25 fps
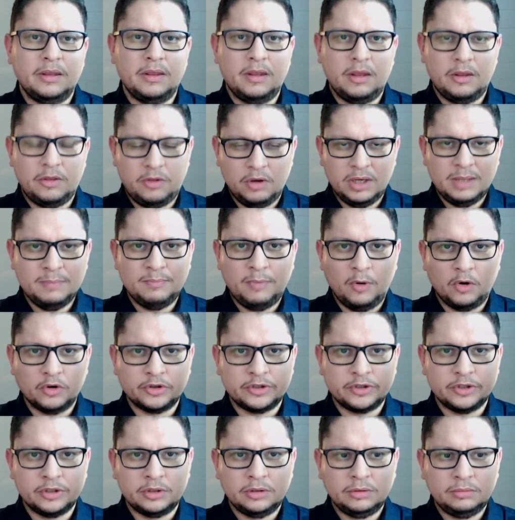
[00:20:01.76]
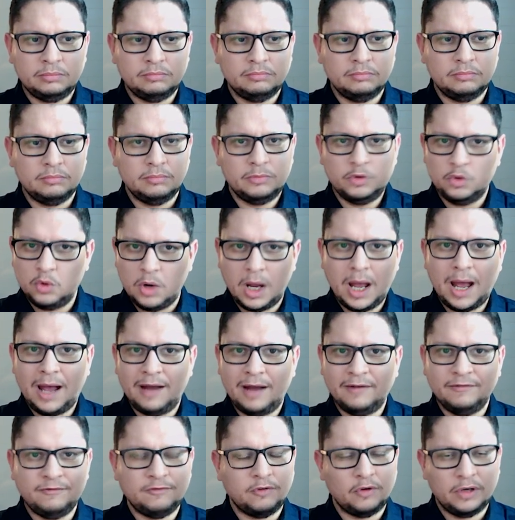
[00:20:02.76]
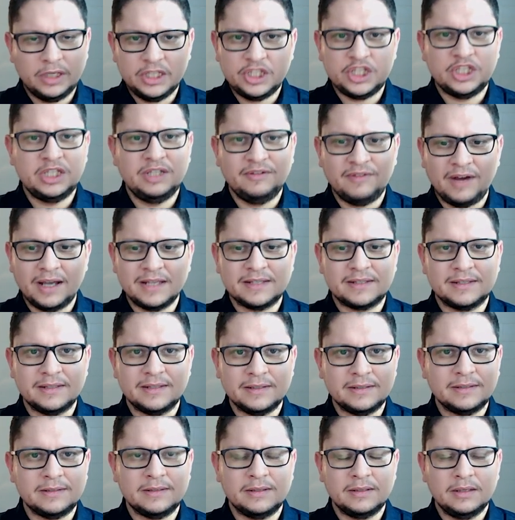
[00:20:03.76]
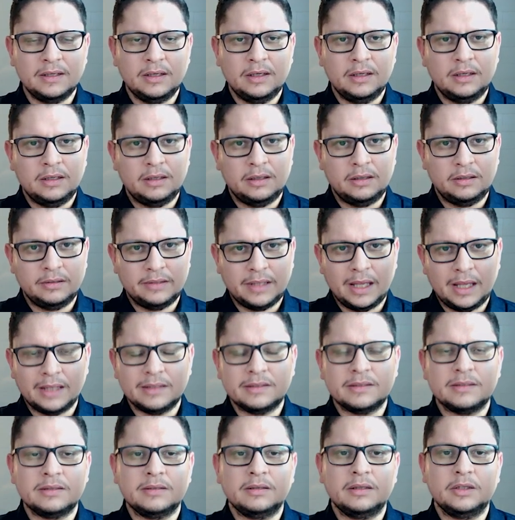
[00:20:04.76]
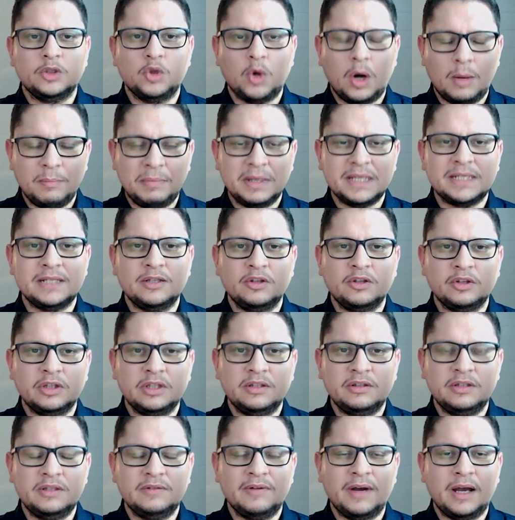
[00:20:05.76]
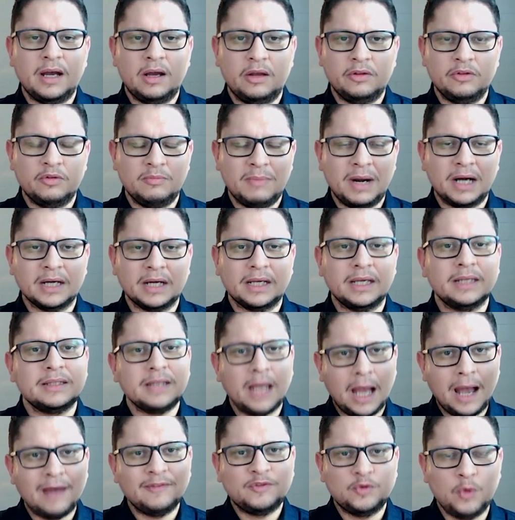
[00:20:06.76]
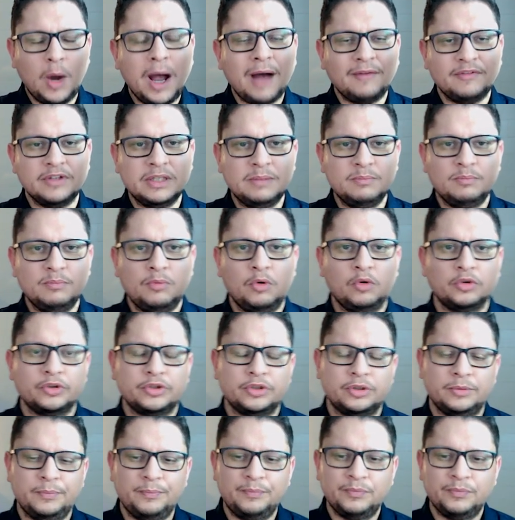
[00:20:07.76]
The importer you have for each devices that you are placing on the market have to have an importer.